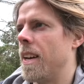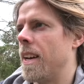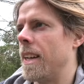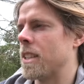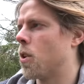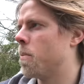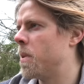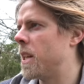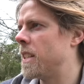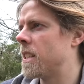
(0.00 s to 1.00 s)
his
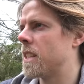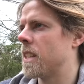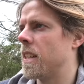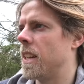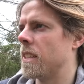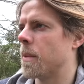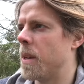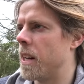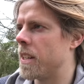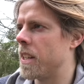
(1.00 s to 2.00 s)
competence, his
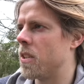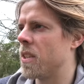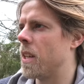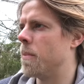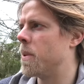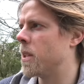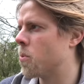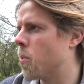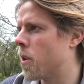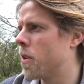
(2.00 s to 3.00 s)
ability to keep his
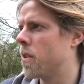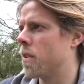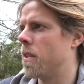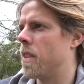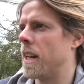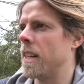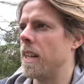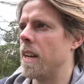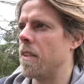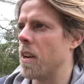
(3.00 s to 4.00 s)
word, that he
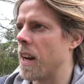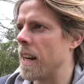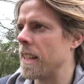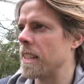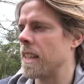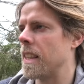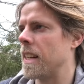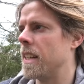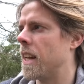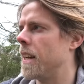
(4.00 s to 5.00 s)
never lies,
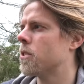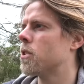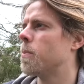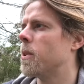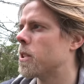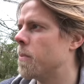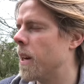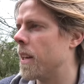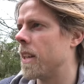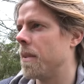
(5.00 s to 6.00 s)
that he takes
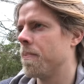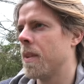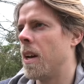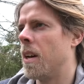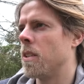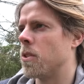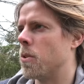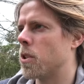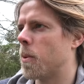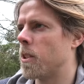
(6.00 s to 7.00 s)
responsibility. So
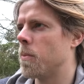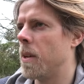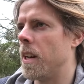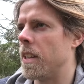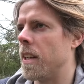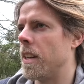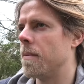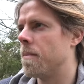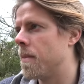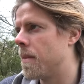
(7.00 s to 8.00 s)
responsibility,
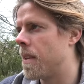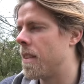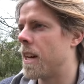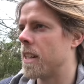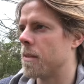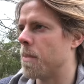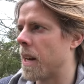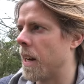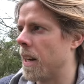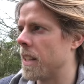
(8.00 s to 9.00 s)
that is
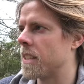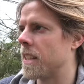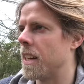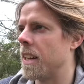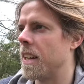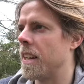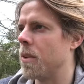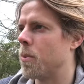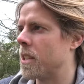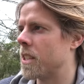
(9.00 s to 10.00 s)
manliness in
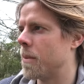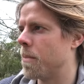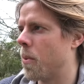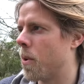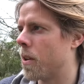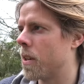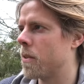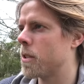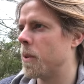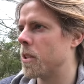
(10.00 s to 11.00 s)
one simple word,
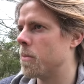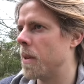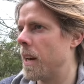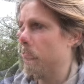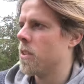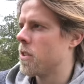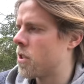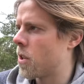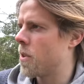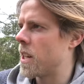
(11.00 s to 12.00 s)
responsibility.
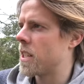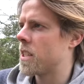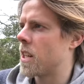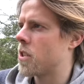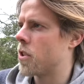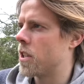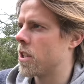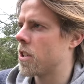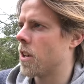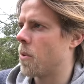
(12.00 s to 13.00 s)
So that is a
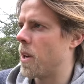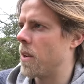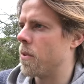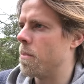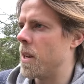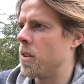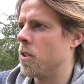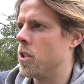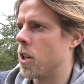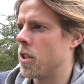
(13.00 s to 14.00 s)
traditional way for men to
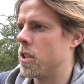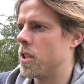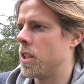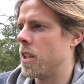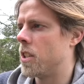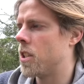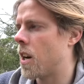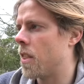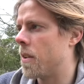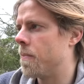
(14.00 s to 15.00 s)
judge each
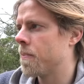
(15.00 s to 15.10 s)
other.